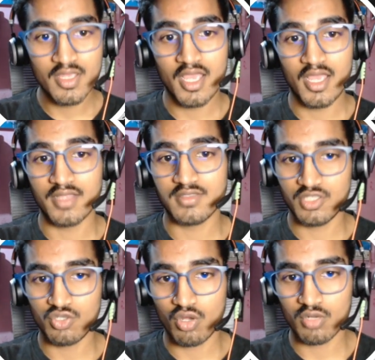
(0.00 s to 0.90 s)
and
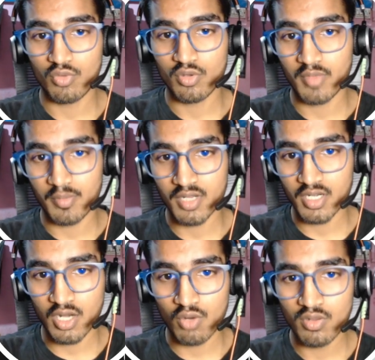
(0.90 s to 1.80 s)
zero or more member
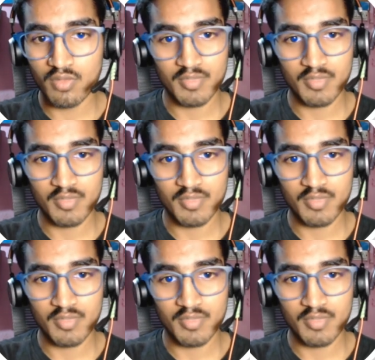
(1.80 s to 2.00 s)
account,